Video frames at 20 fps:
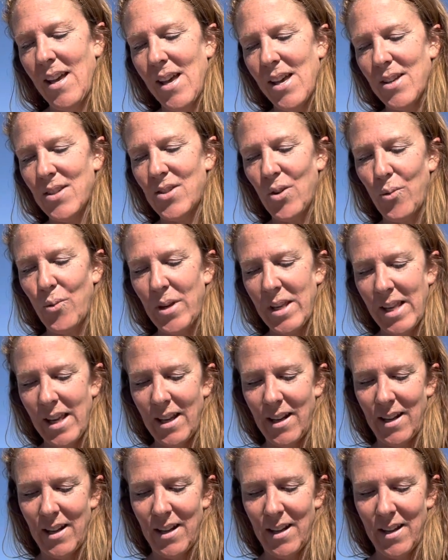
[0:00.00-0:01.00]
So we
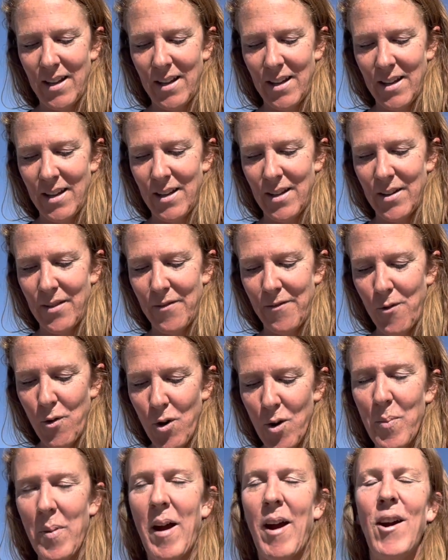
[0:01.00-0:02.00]
get
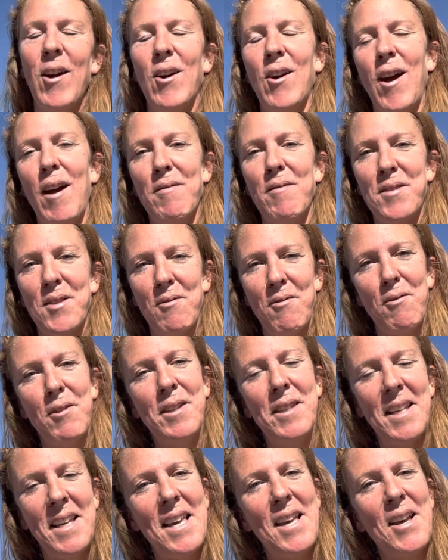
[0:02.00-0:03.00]
four paragraphs of
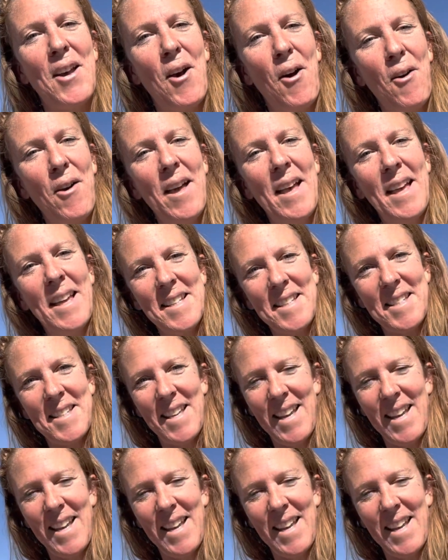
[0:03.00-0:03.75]
what the ego is.